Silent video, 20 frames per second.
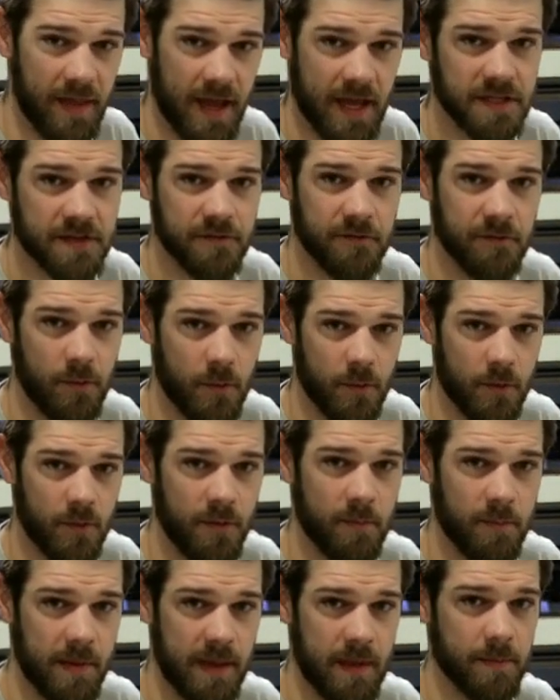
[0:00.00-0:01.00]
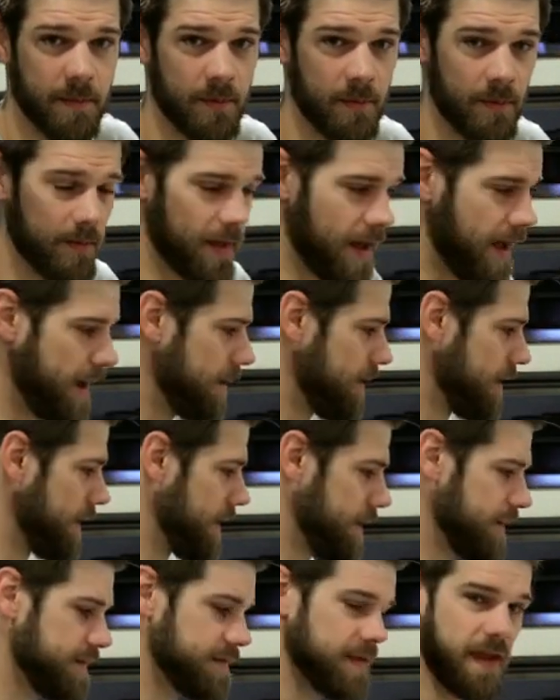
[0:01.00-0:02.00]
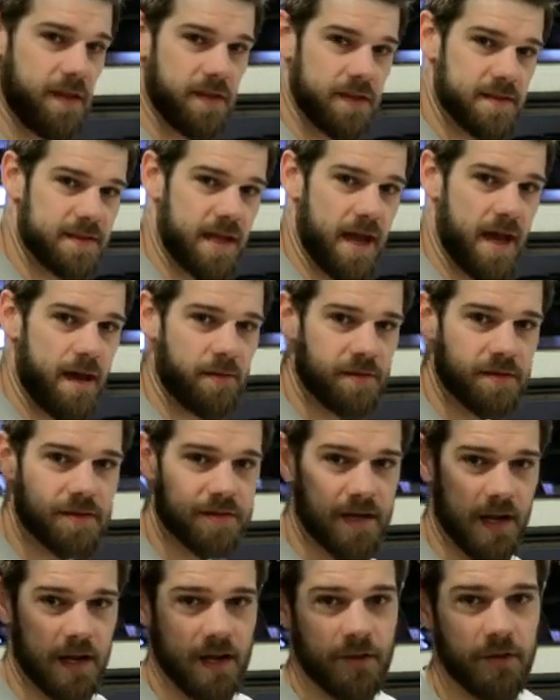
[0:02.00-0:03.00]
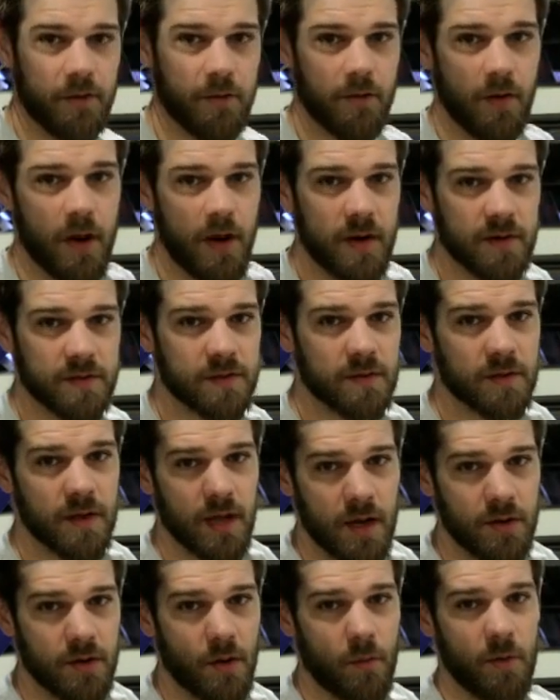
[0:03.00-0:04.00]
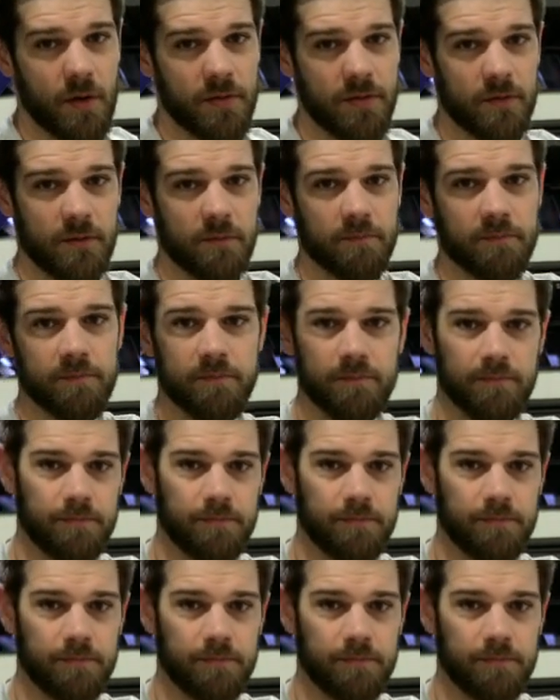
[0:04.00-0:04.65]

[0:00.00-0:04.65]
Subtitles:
That's for the people that take this out, set it in the garage, and don't want their